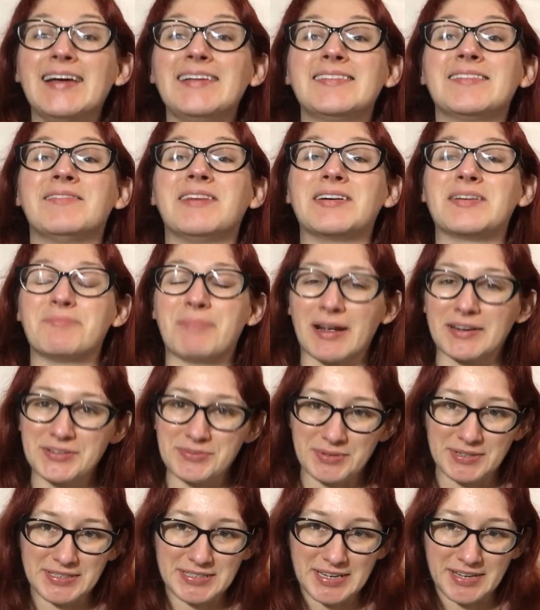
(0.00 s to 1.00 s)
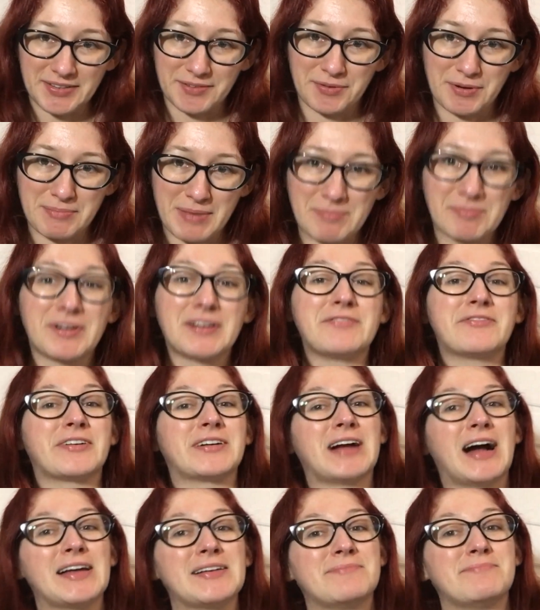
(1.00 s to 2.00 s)
guys, and welcome back to another Remembering
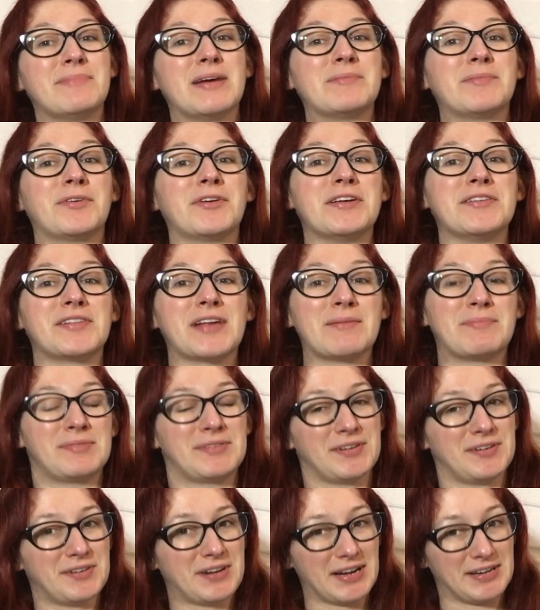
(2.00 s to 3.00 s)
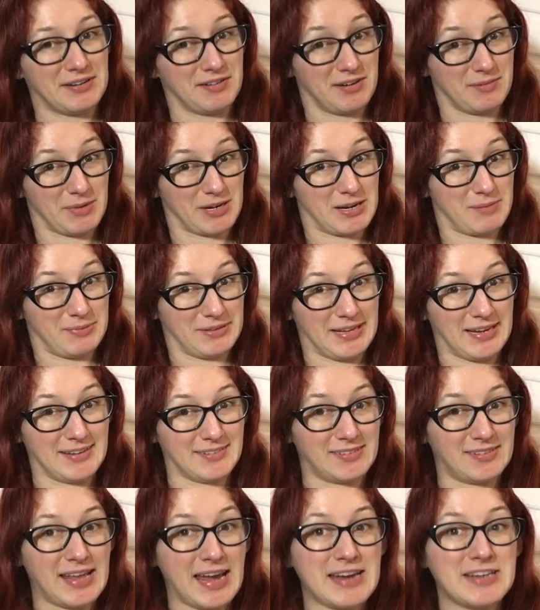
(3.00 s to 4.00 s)
Forgotten Memories episode. I know I'm a couple
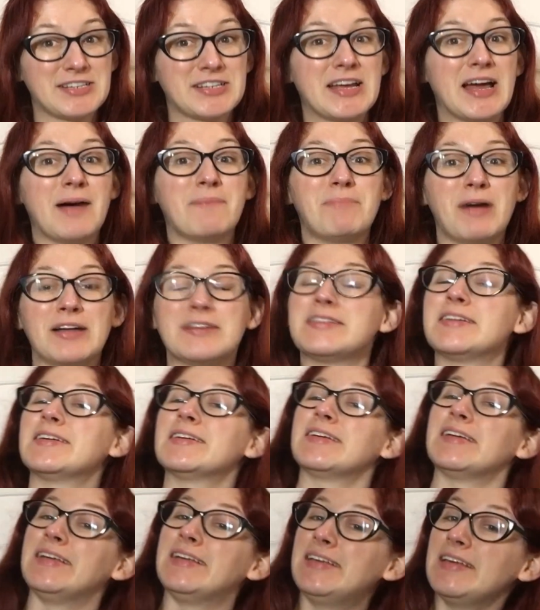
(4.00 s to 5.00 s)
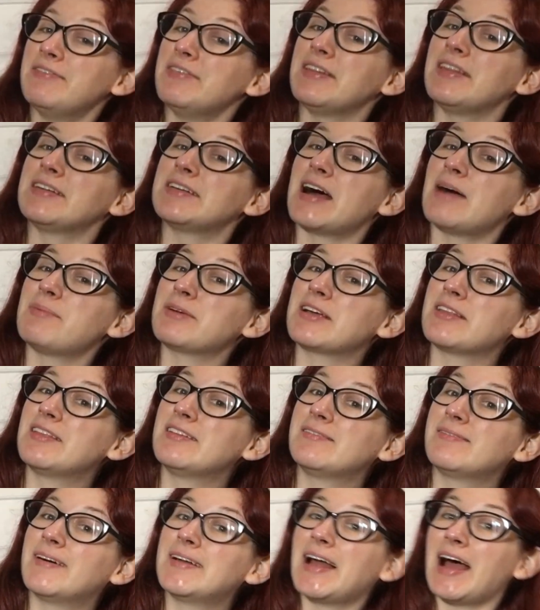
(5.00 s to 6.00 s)
days late, but given the topic of
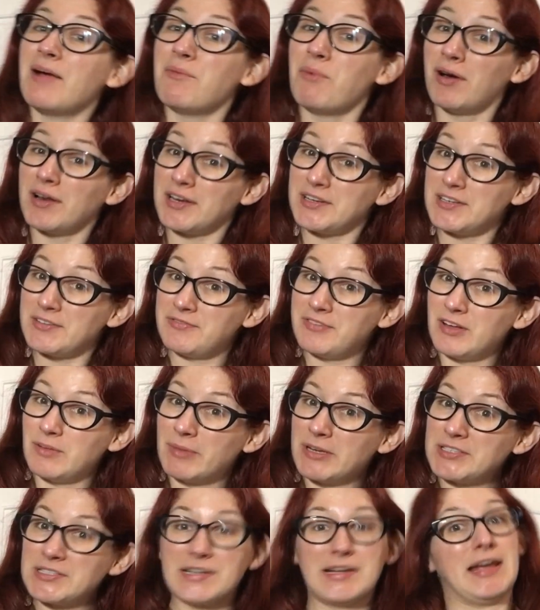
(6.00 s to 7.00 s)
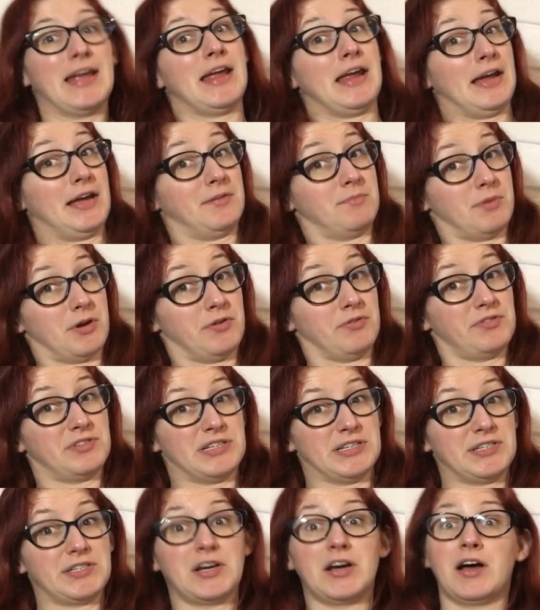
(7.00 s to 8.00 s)
this one, I wanted to film it and
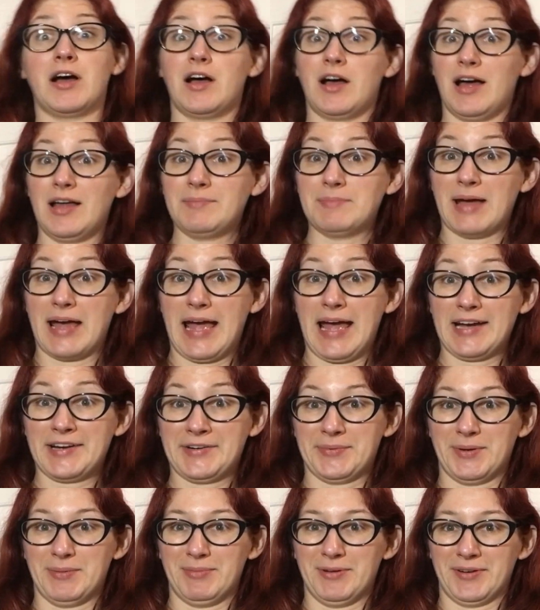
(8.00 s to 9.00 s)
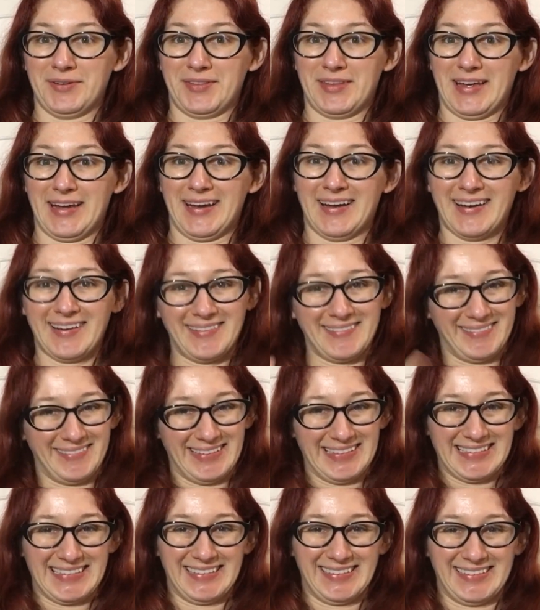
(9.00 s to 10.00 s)
post it on my actual birthday,
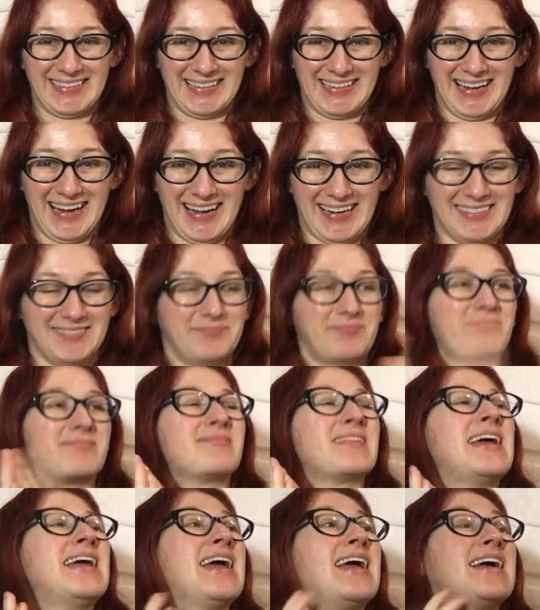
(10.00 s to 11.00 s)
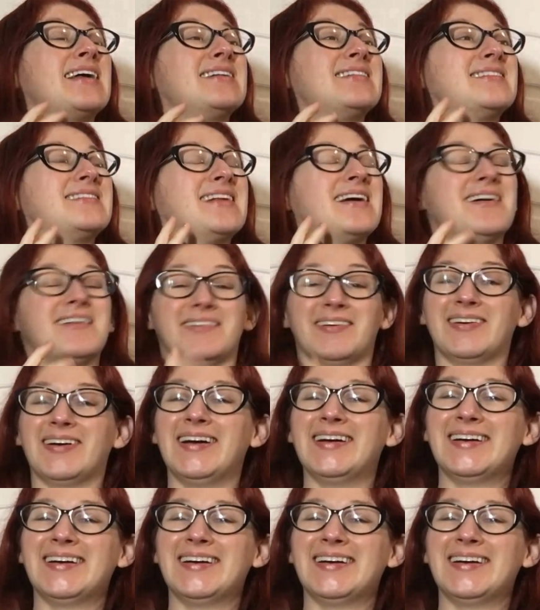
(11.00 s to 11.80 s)
which is today. So,